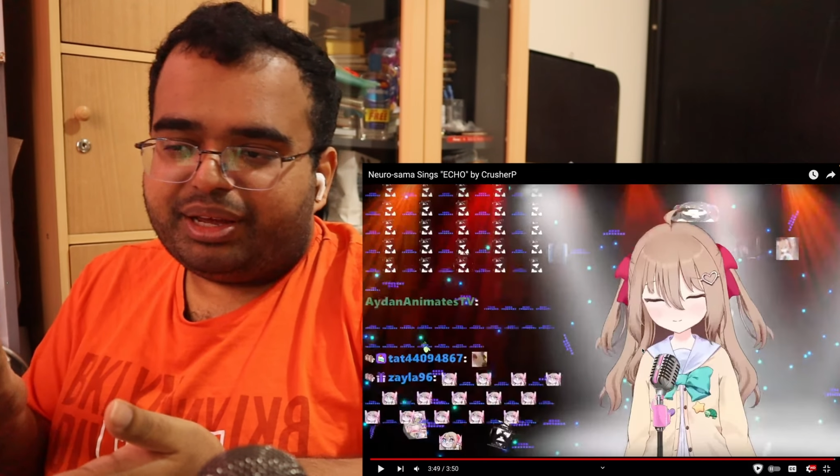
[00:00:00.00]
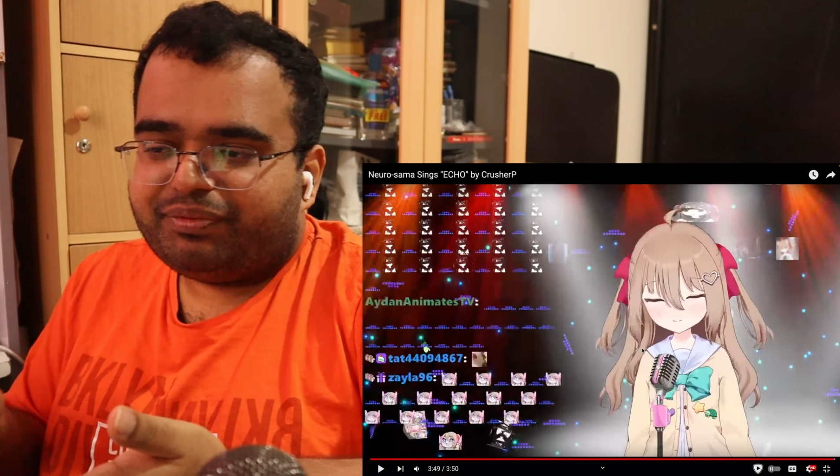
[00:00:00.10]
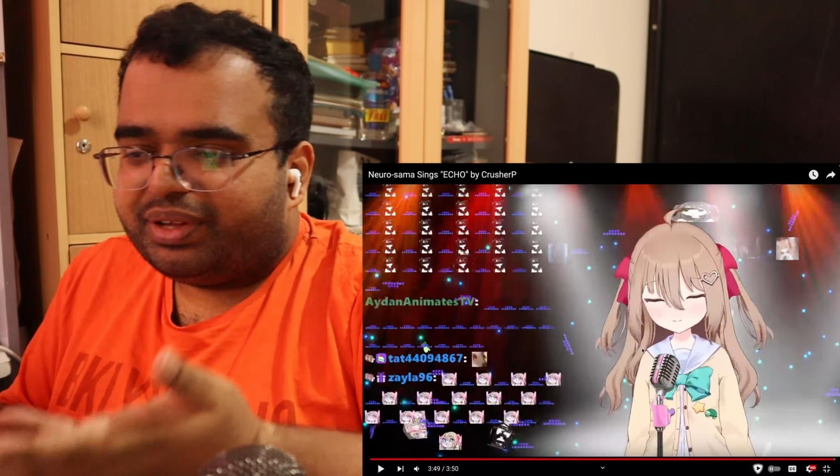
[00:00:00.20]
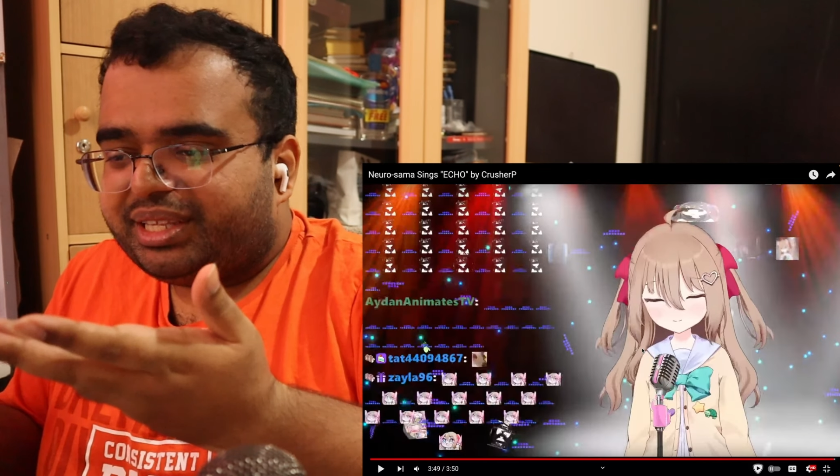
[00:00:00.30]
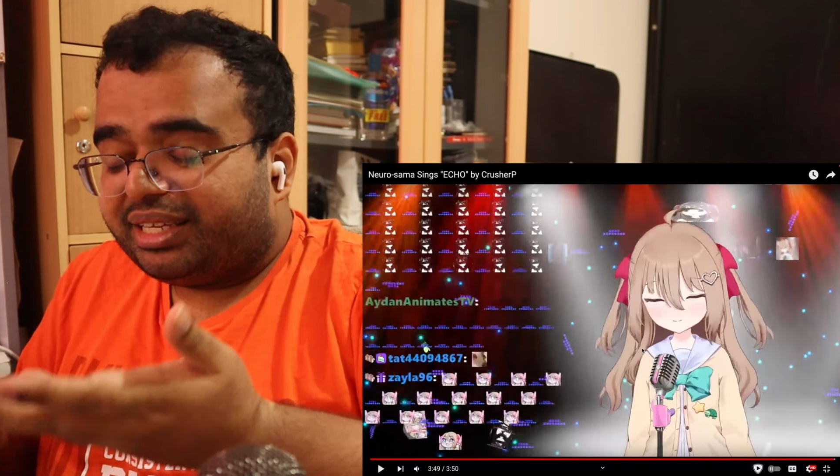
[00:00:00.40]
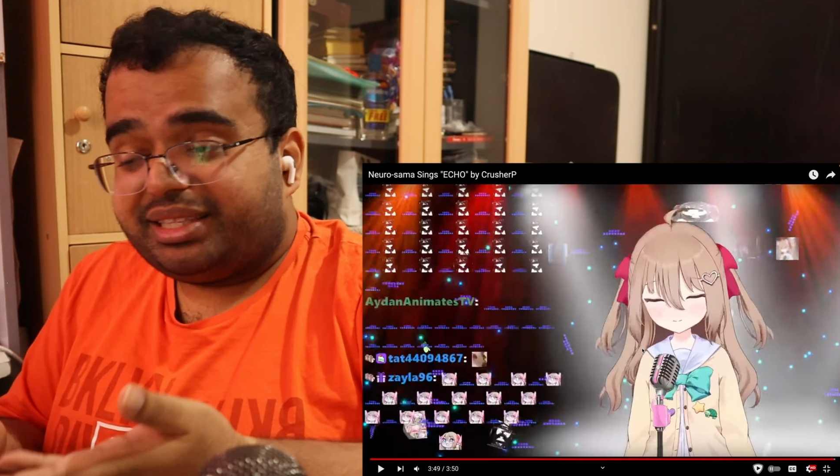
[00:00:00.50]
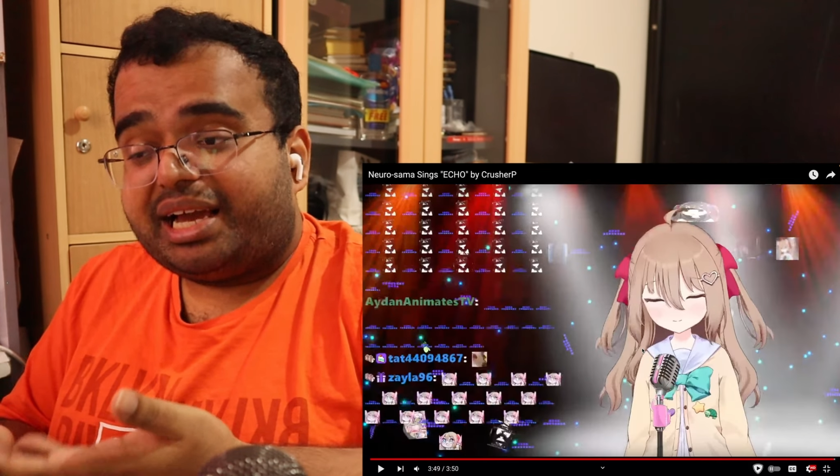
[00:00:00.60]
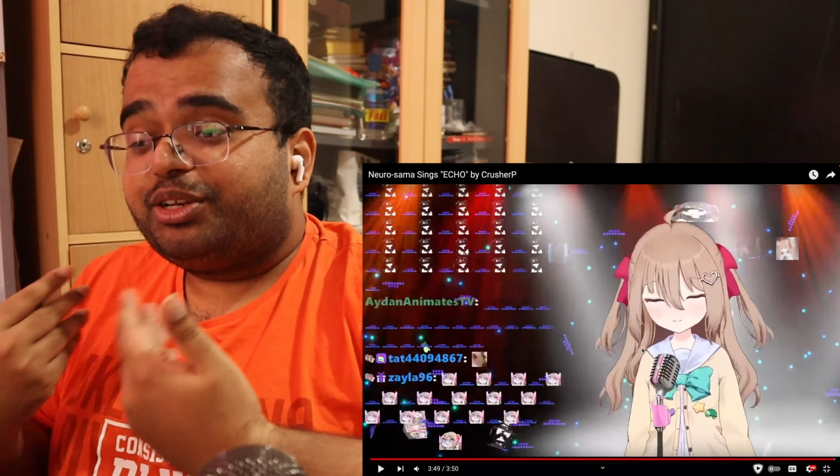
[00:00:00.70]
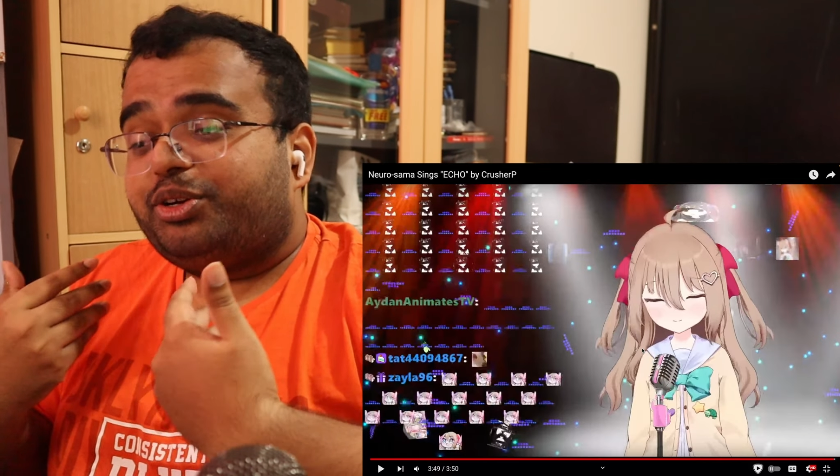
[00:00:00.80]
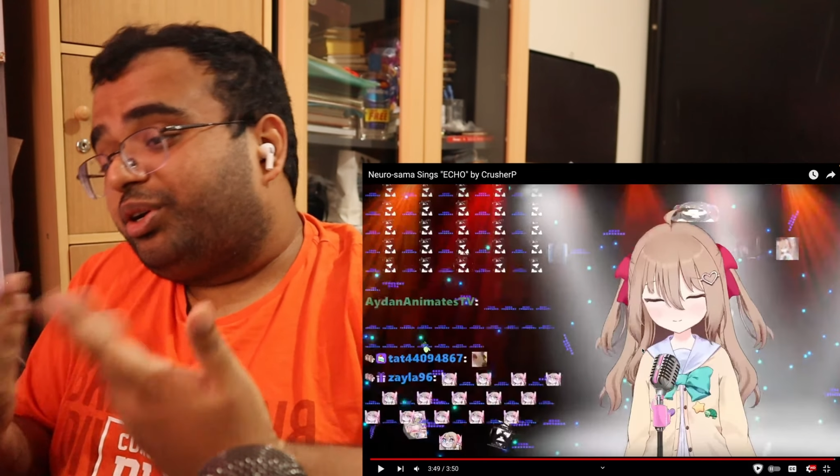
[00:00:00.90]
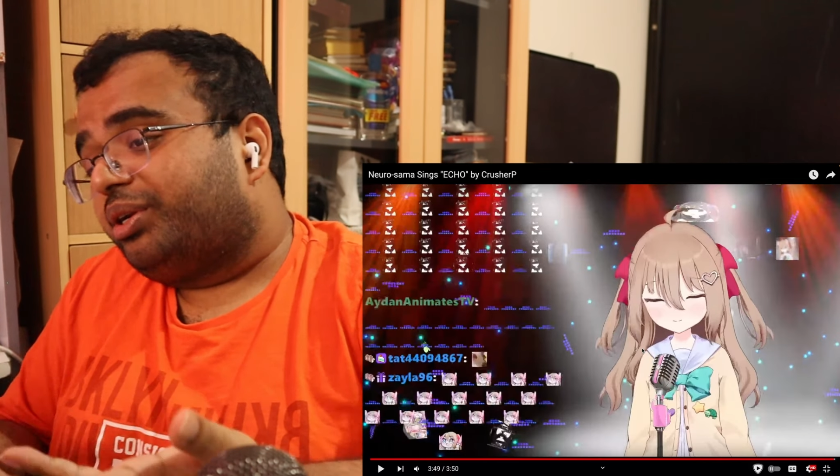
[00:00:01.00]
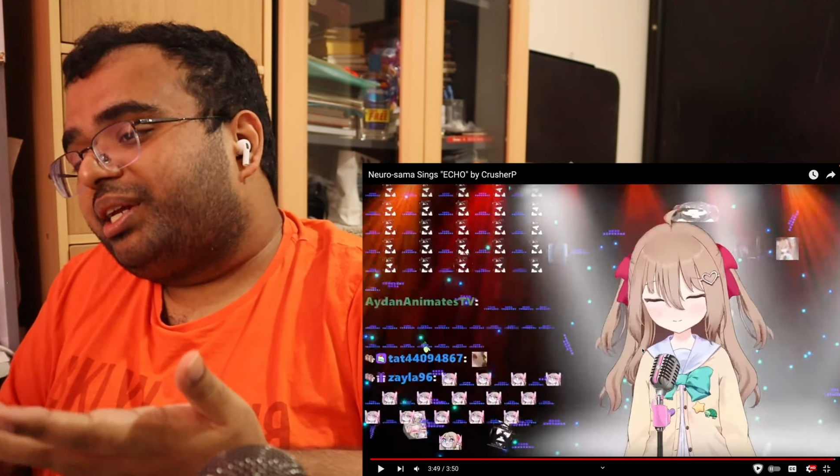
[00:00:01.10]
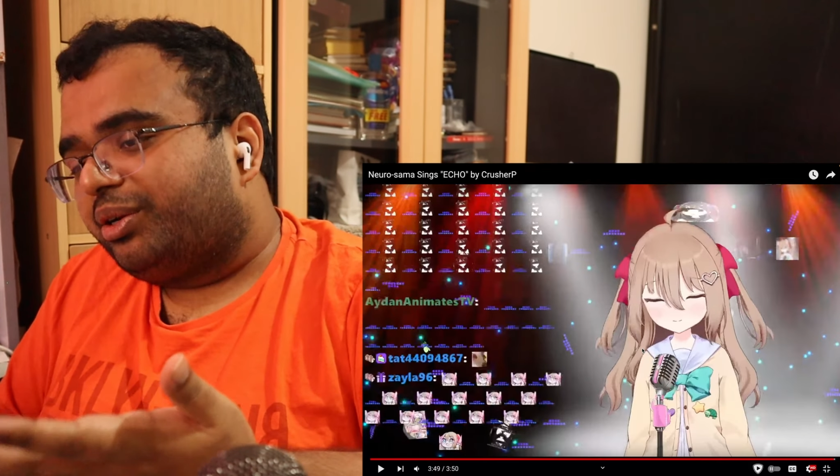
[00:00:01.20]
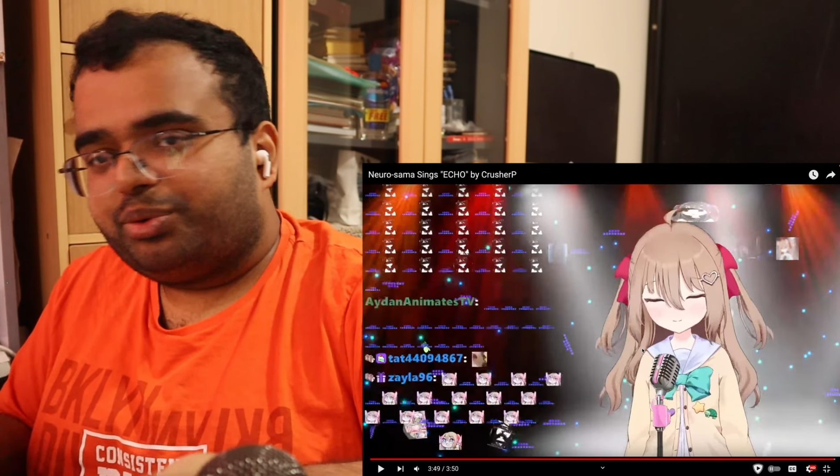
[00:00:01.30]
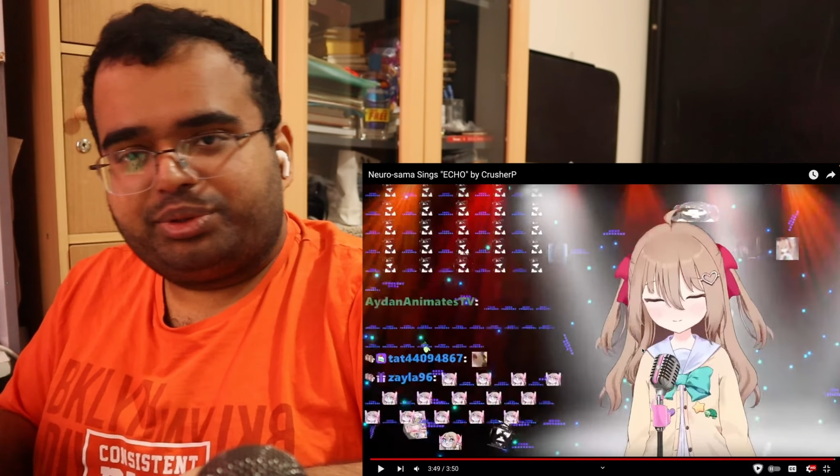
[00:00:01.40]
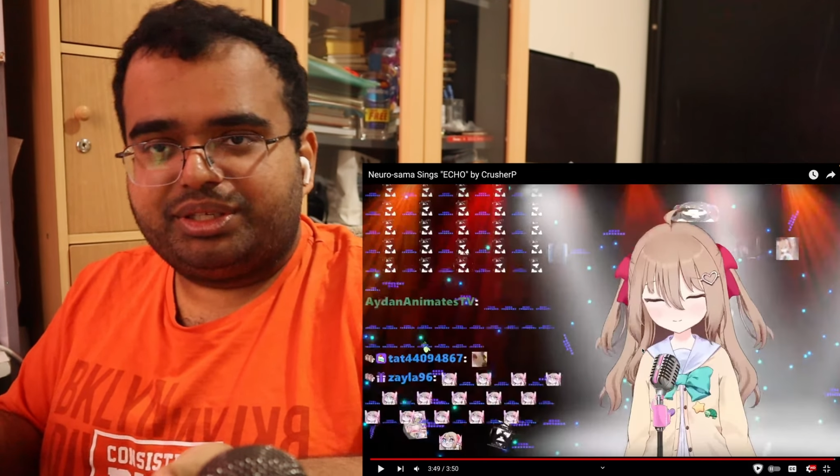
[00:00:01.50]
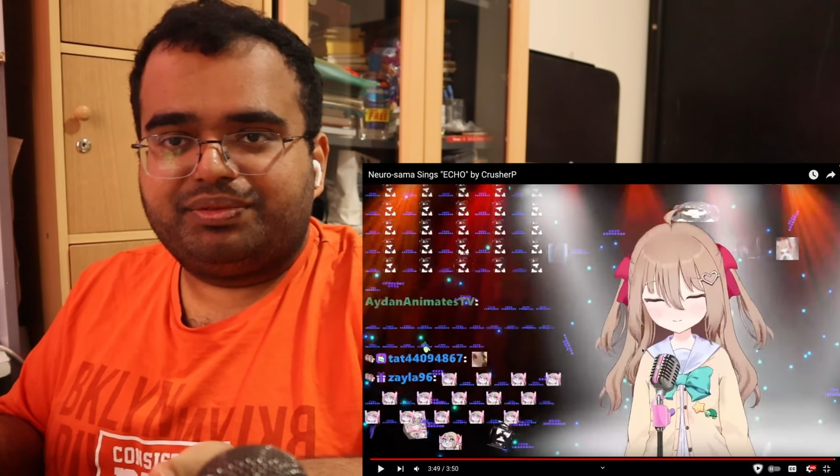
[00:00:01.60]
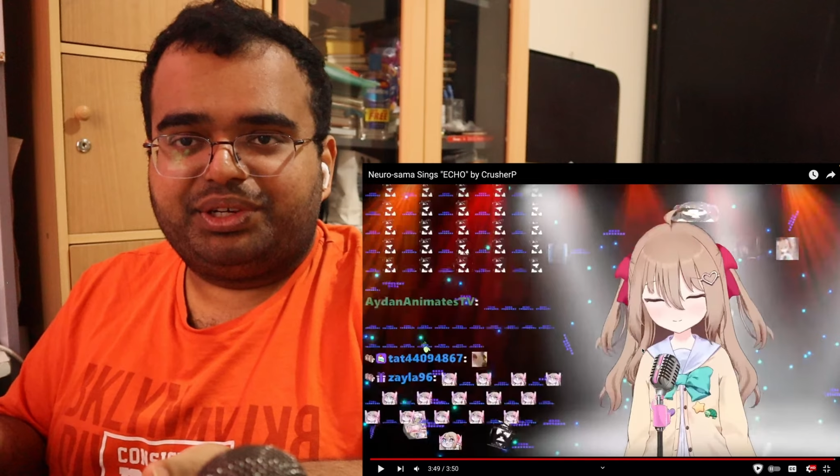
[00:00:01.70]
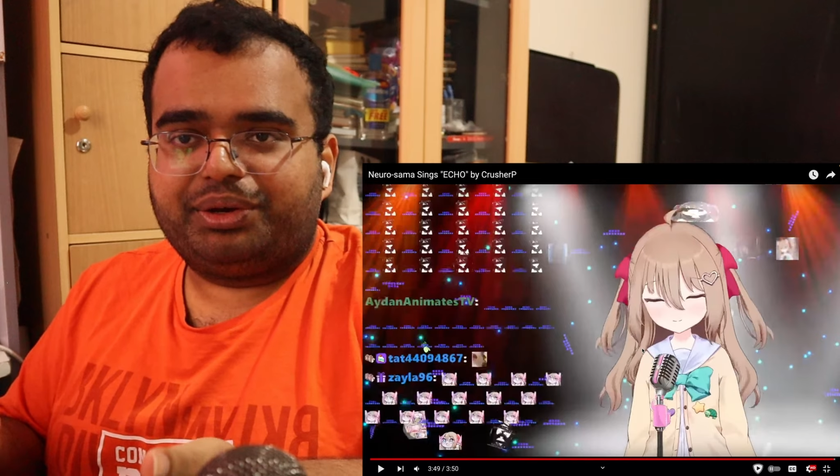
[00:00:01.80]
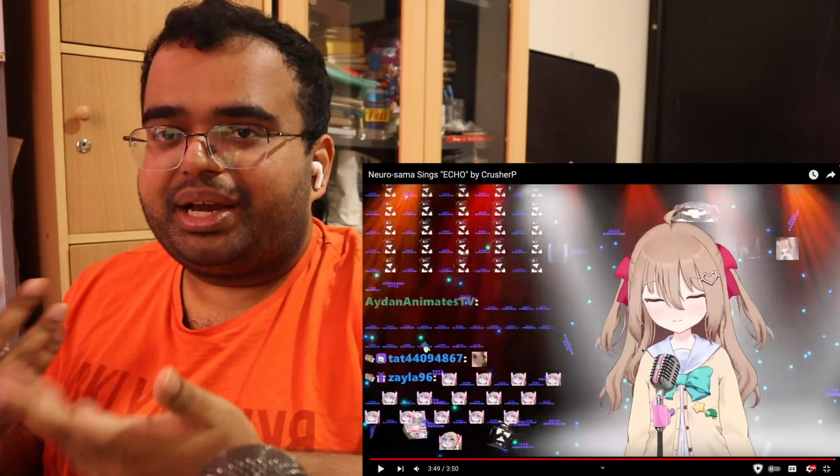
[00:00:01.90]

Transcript: but I felt like I couldn't ignore this video.